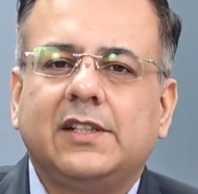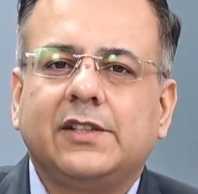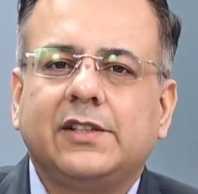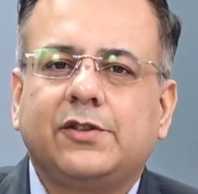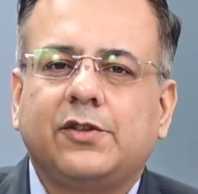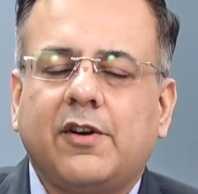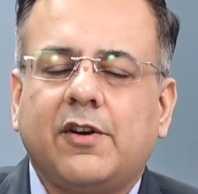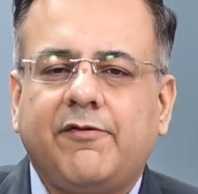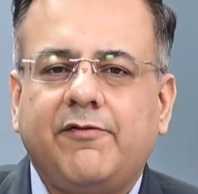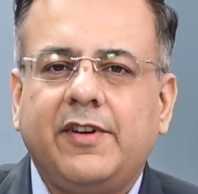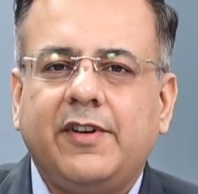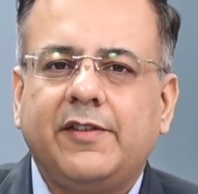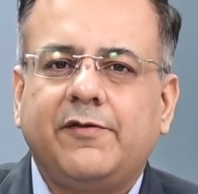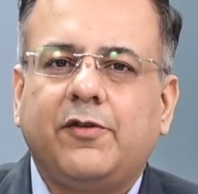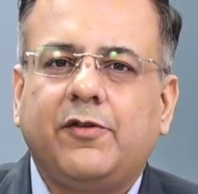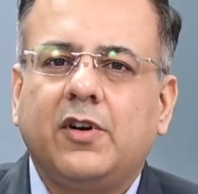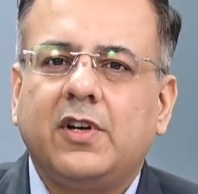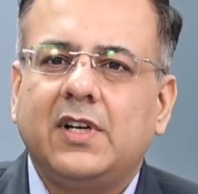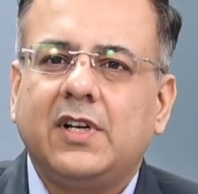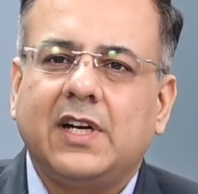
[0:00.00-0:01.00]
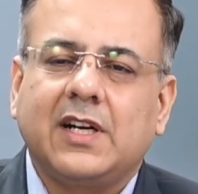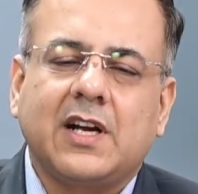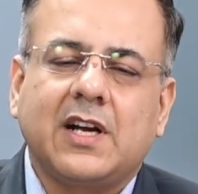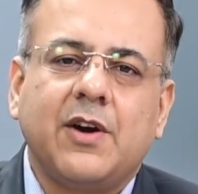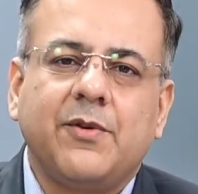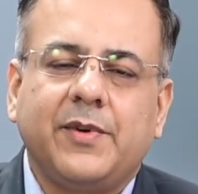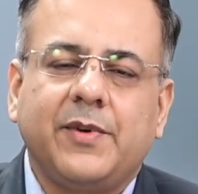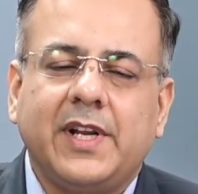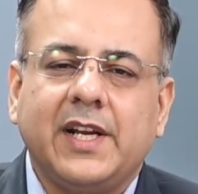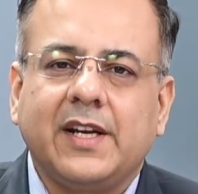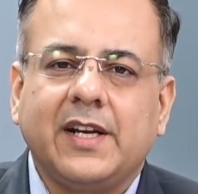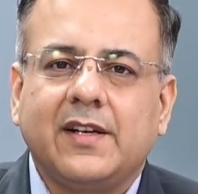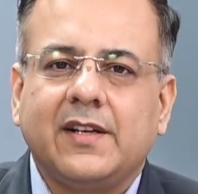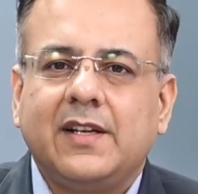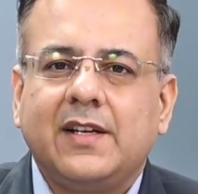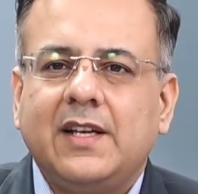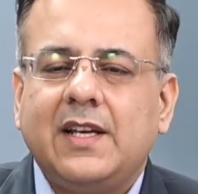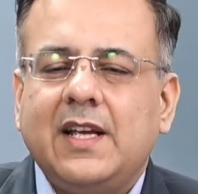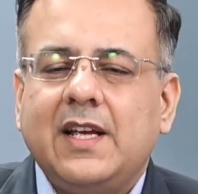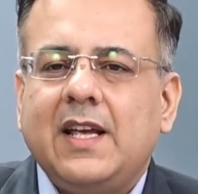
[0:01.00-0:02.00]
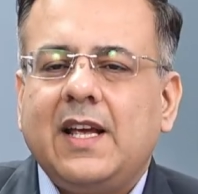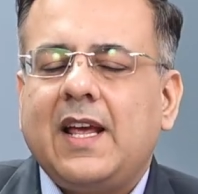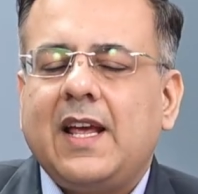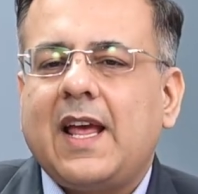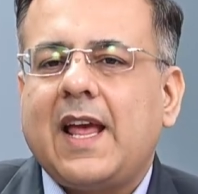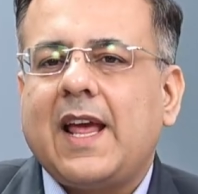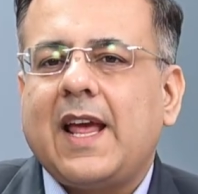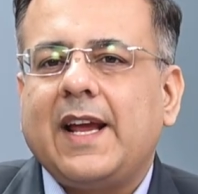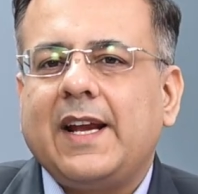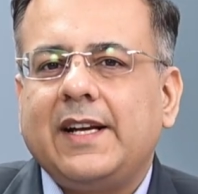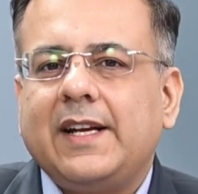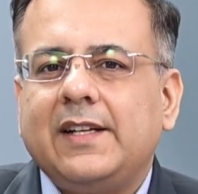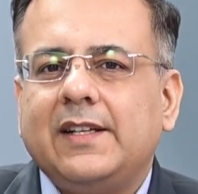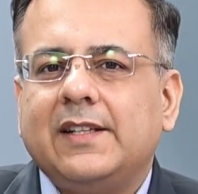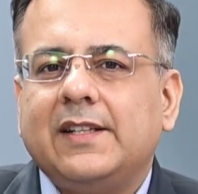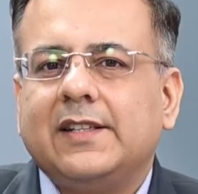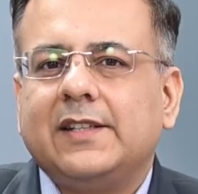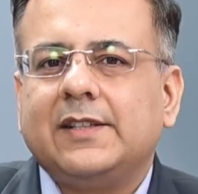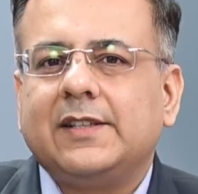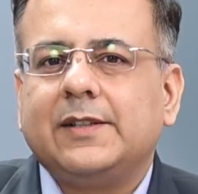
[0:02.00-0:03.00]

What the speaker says: software for accounting, and